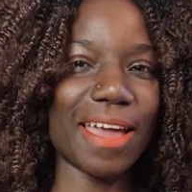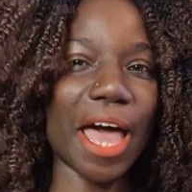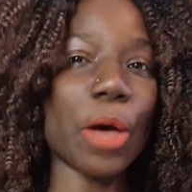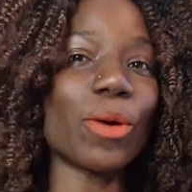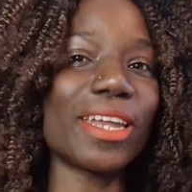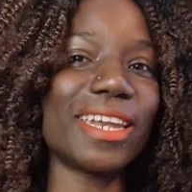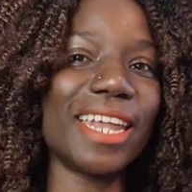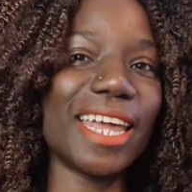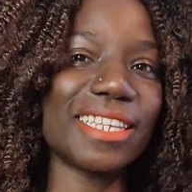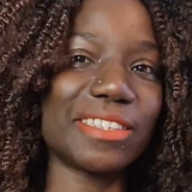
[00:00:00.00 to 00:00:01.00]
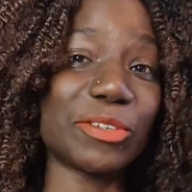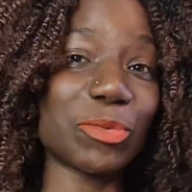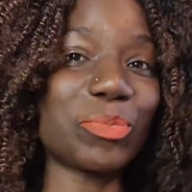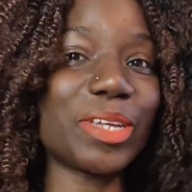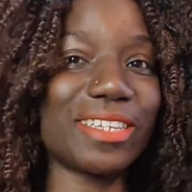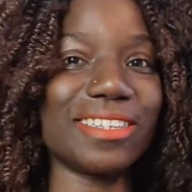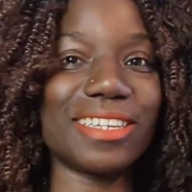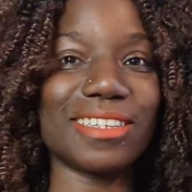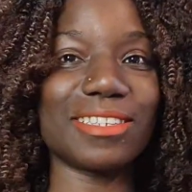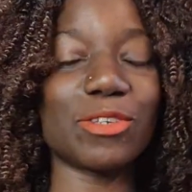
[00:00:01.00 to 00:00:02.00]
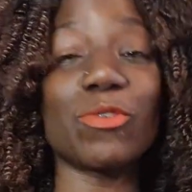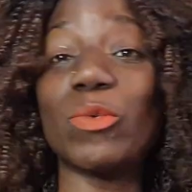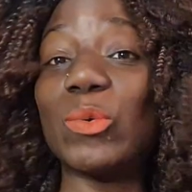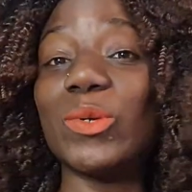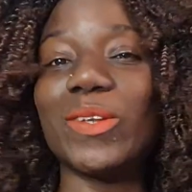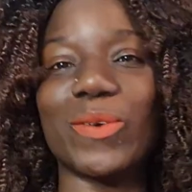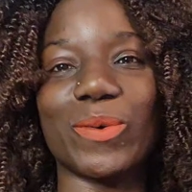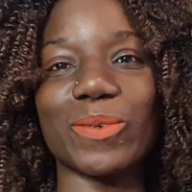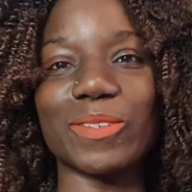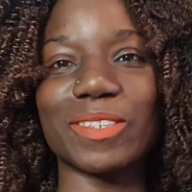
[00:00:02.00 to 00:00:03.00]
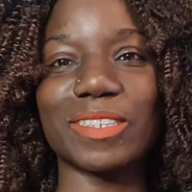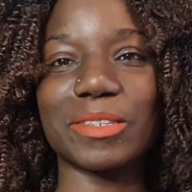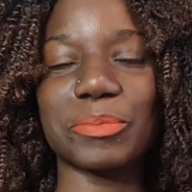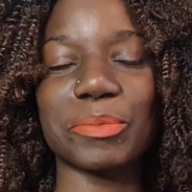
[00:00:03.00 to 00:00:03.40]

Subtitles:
Our next topic is food costs.